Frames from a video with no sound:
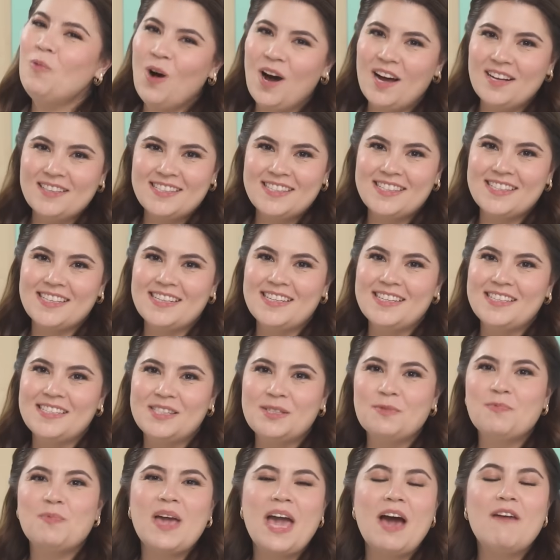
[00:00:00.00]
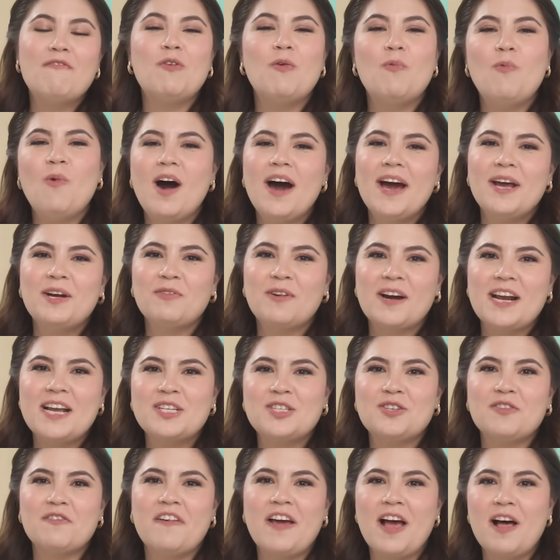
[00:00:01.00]
Watsons, we have a wide
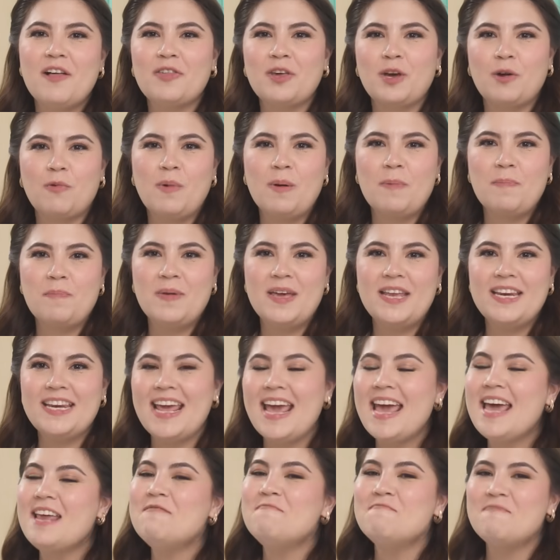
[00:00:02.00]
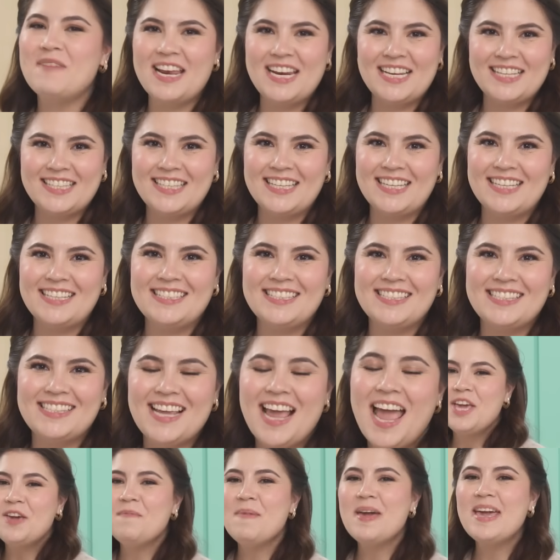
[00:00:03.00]
range of health equipment and medicines.
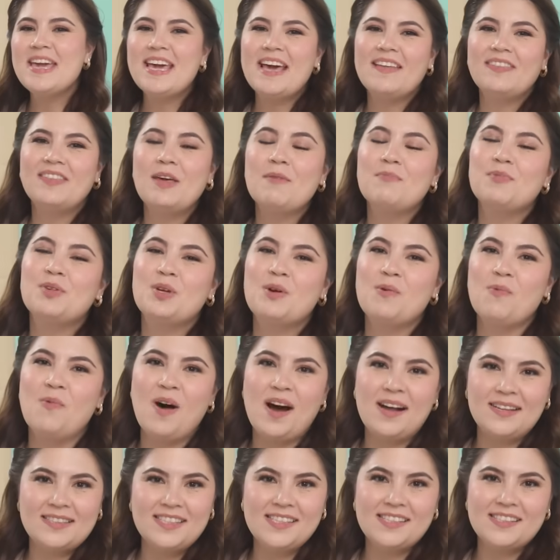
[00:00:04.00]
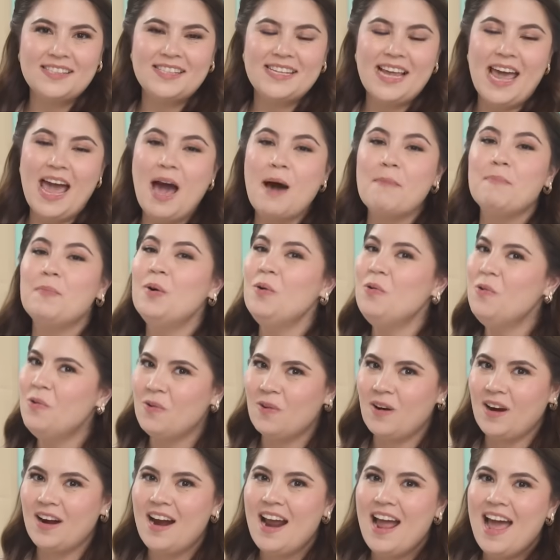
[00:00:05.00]
You may get them through the Watsons app
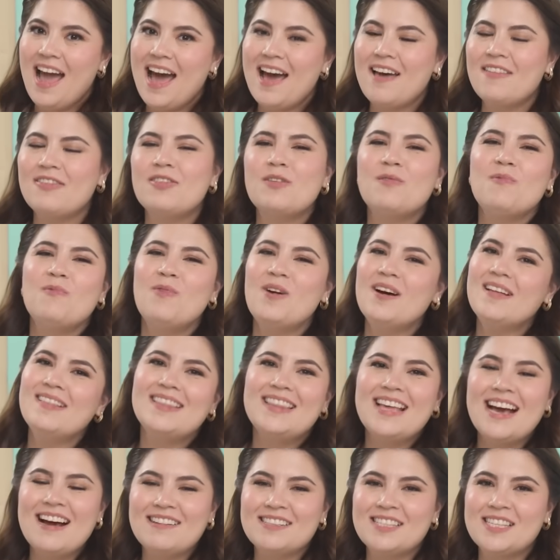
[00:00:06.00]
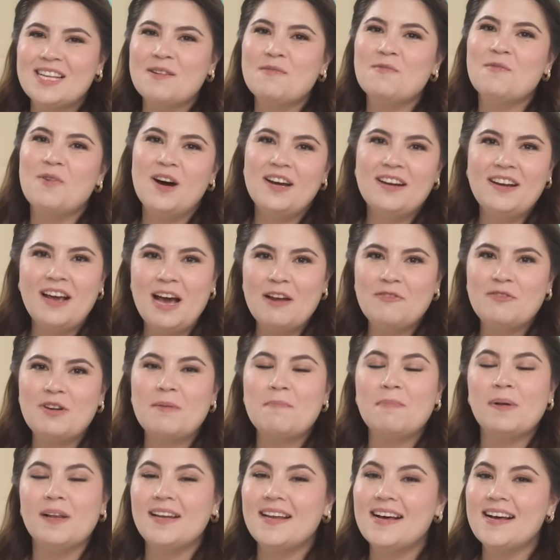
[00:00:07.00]
or at the
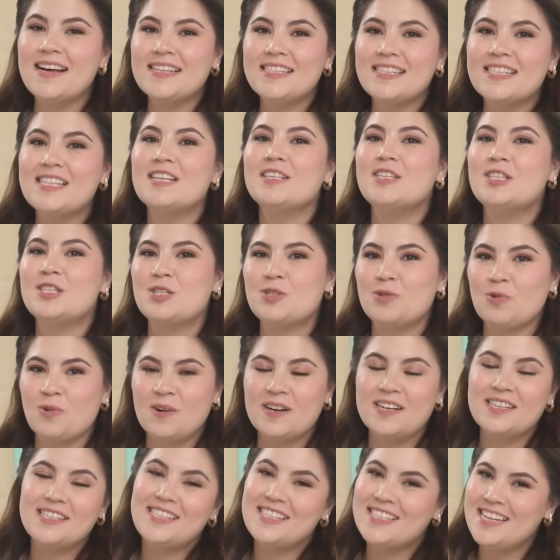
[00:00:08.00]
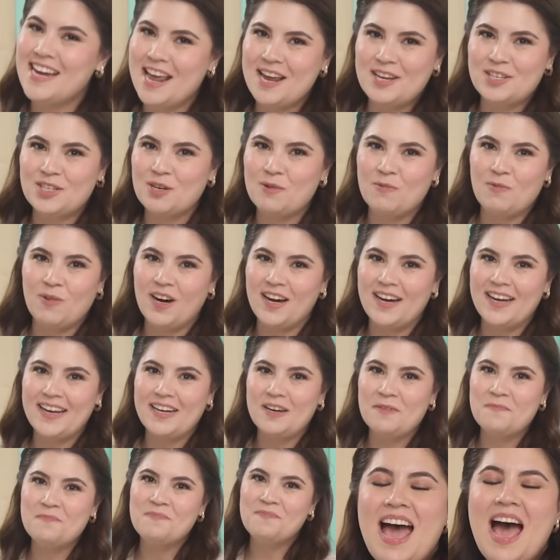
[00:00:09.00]
1,100 plus stores nationwide.